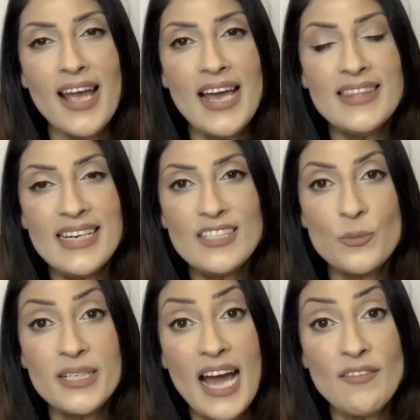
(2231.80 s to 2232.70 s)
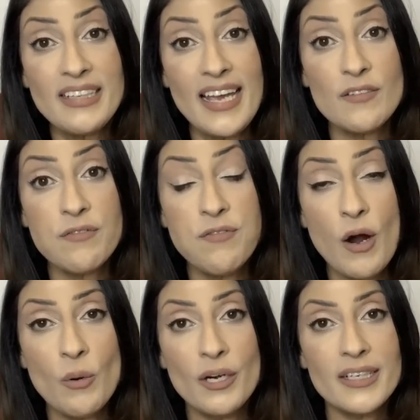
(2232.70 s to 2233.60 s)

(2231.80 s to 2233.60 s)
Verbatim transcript: And then as we navigate forward,